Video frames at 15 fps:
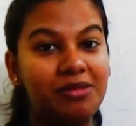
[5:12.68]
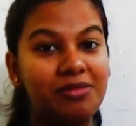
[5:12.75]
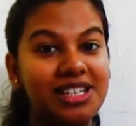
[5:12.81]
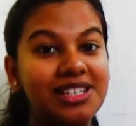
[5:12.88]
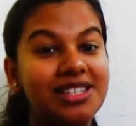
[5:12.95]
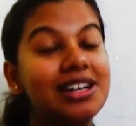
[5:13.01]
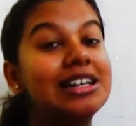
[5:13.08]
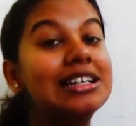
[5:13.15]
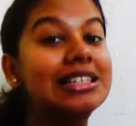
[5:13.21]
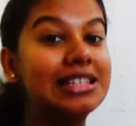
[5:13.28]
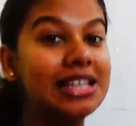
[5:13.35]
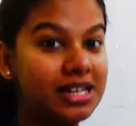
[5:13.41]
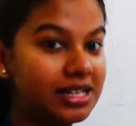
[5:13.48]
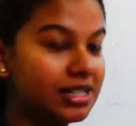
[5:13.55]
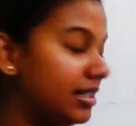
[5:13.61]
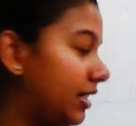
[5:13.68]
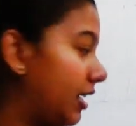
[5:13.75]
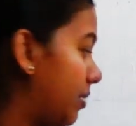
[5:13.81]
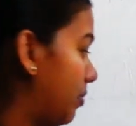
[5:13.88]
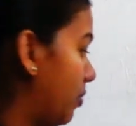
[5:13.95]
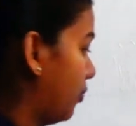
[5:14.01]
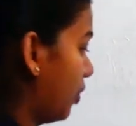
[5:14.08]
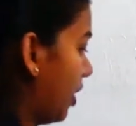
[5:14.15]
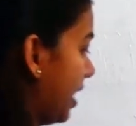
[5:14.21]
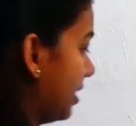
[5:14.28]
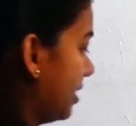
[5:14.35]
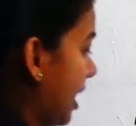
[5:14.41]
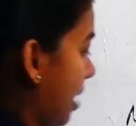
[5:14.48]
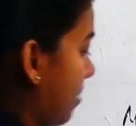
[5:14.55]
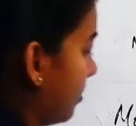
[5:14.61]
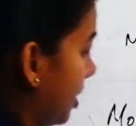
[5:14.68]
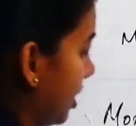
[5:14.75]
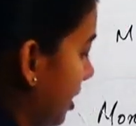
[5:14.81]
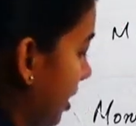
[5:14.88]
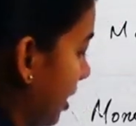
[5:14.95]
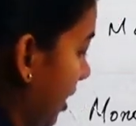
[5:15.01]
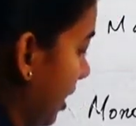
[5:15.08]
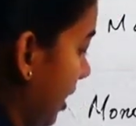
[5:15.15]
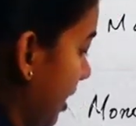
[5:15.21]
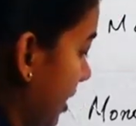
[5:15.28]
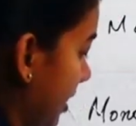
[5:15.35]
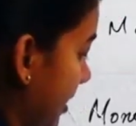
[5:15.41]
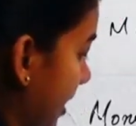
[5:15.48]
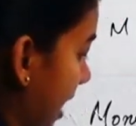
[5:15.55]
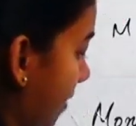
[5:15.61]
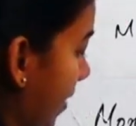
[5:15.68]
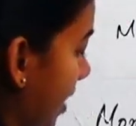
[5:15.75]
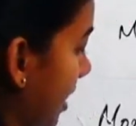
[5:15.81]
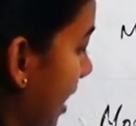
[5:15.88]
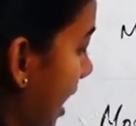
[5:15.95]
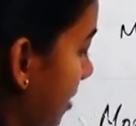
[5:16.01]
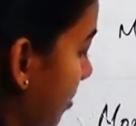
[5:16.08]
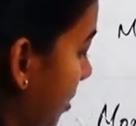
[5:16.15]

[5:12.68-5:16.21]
means a single term. For example, 7 can be